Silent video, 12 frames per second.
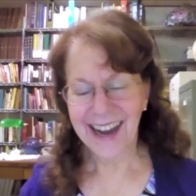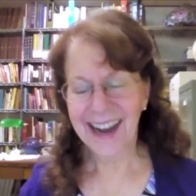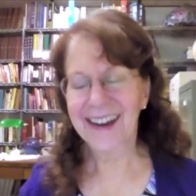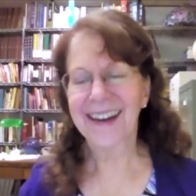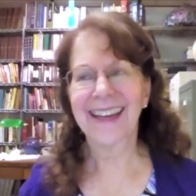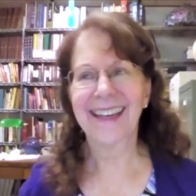
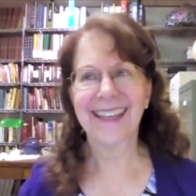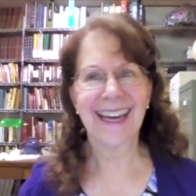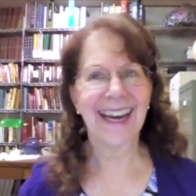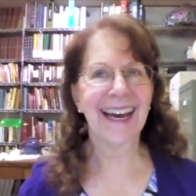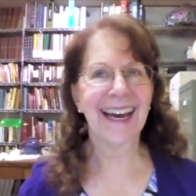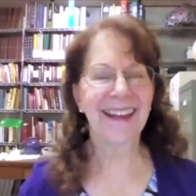All right.
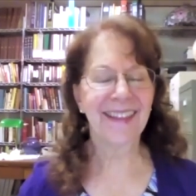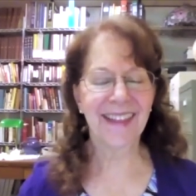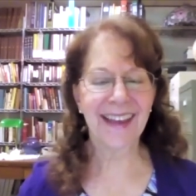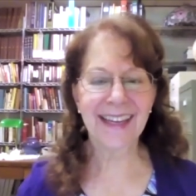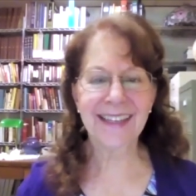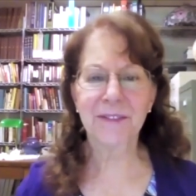Yeah.
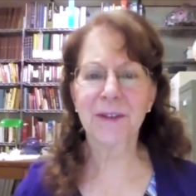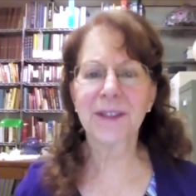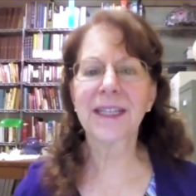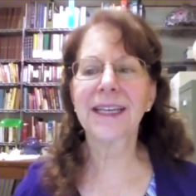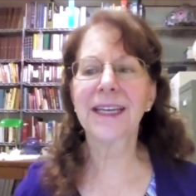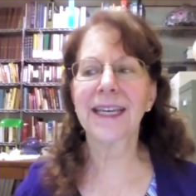That
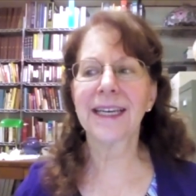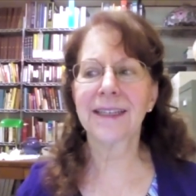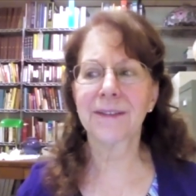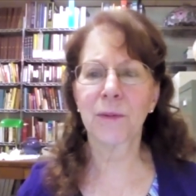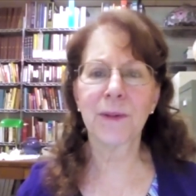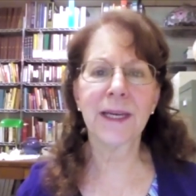really,
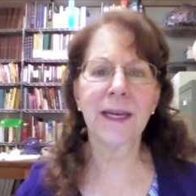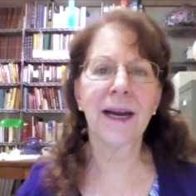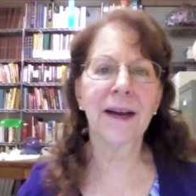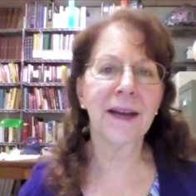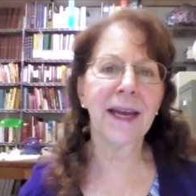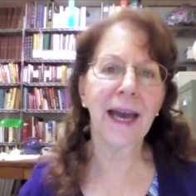we
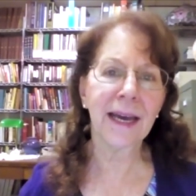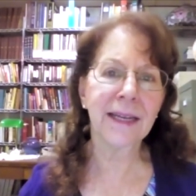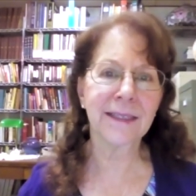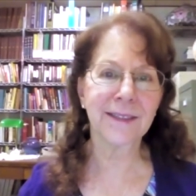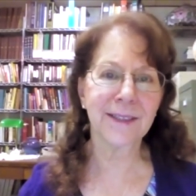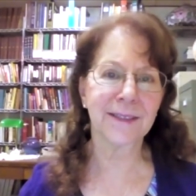are
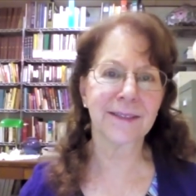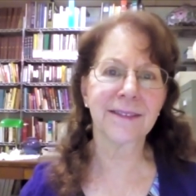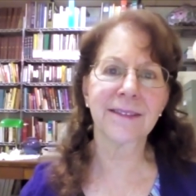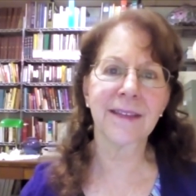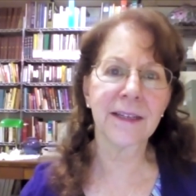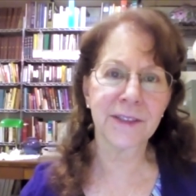headed to
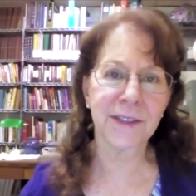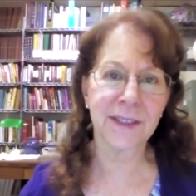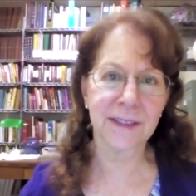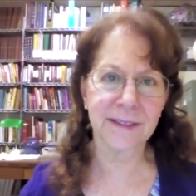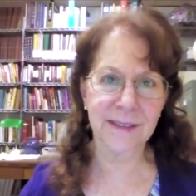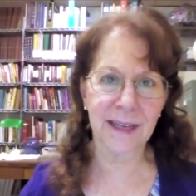such
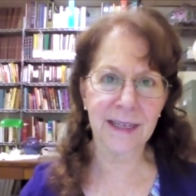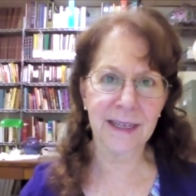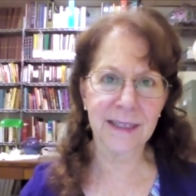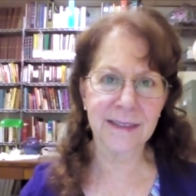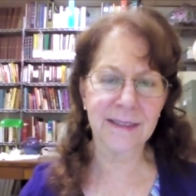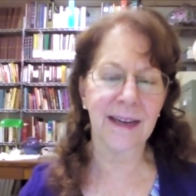
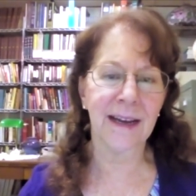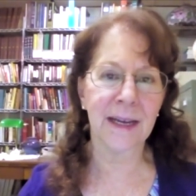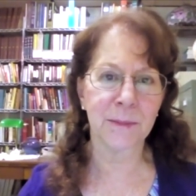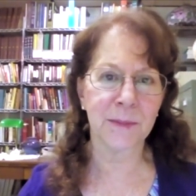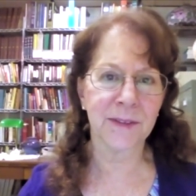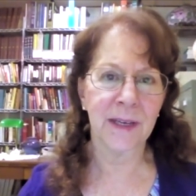exciting
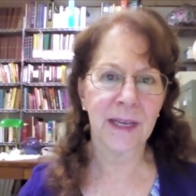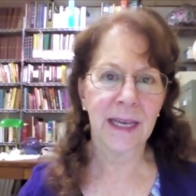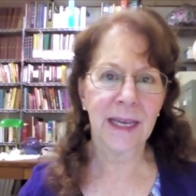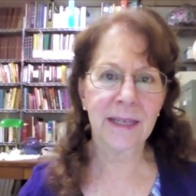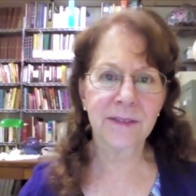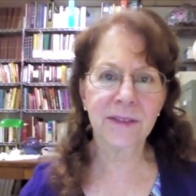times
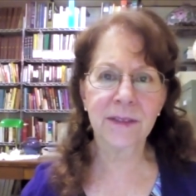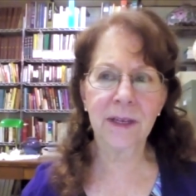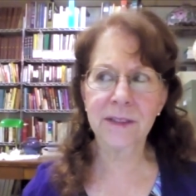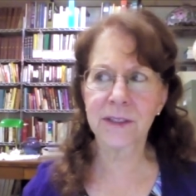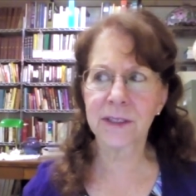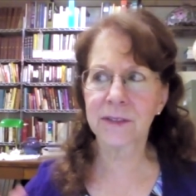and
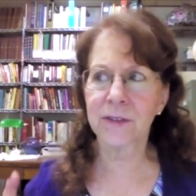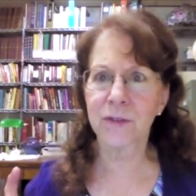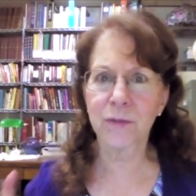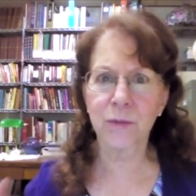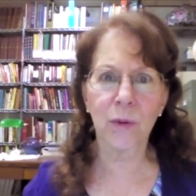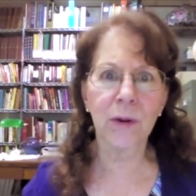such
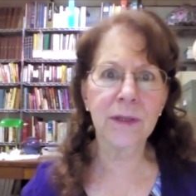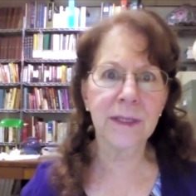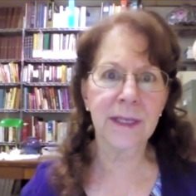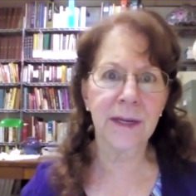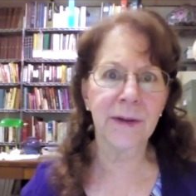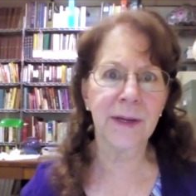
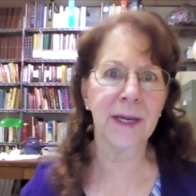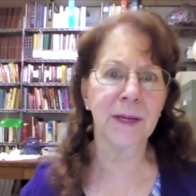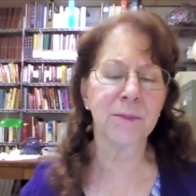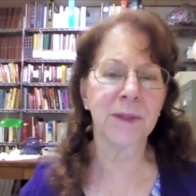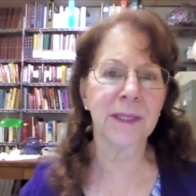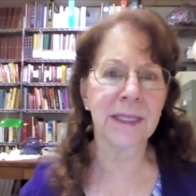extraordinary
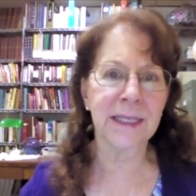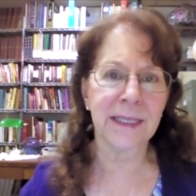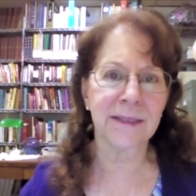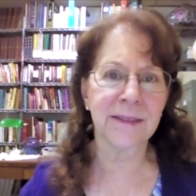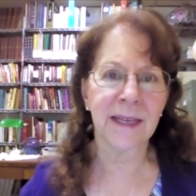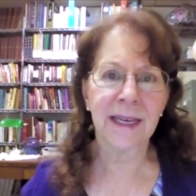
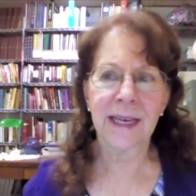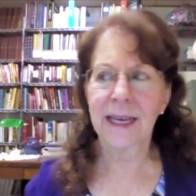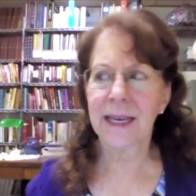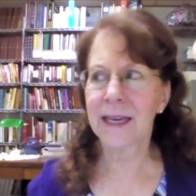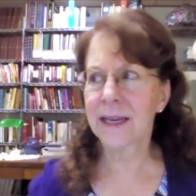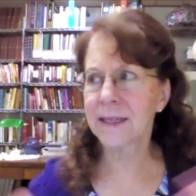abilities
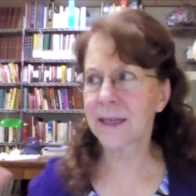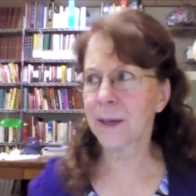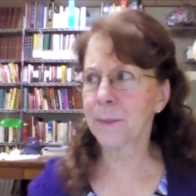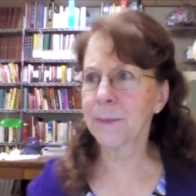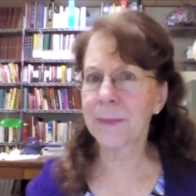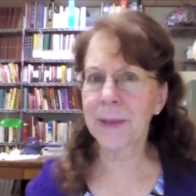and
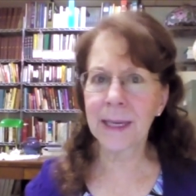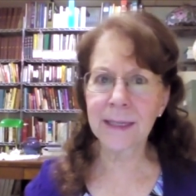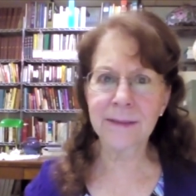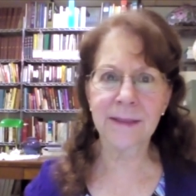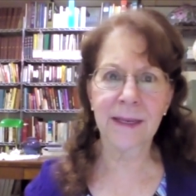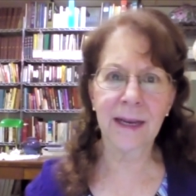
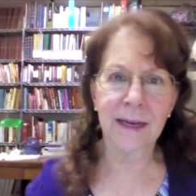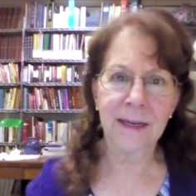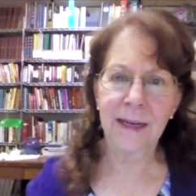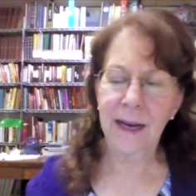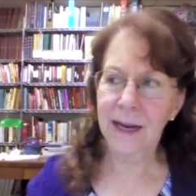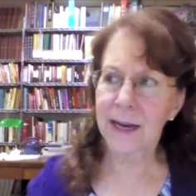amazing
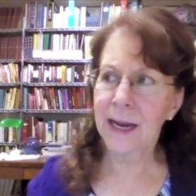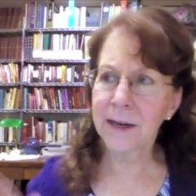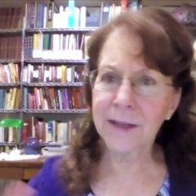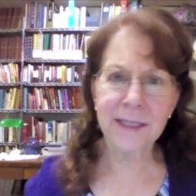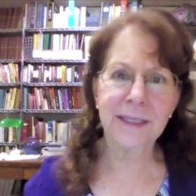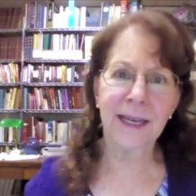
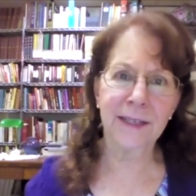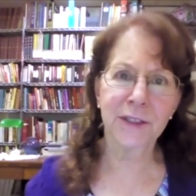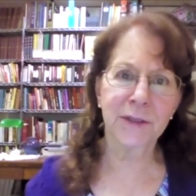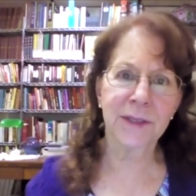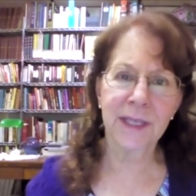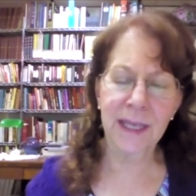
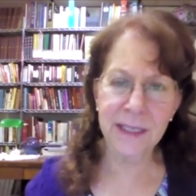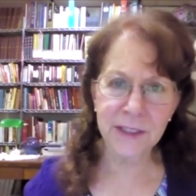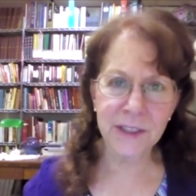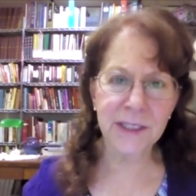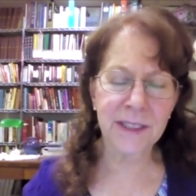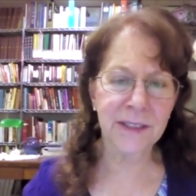architecture and
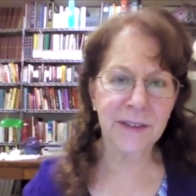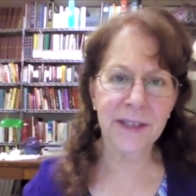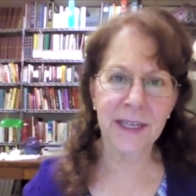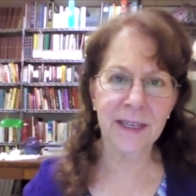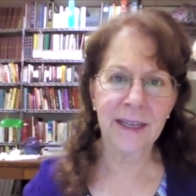engineering,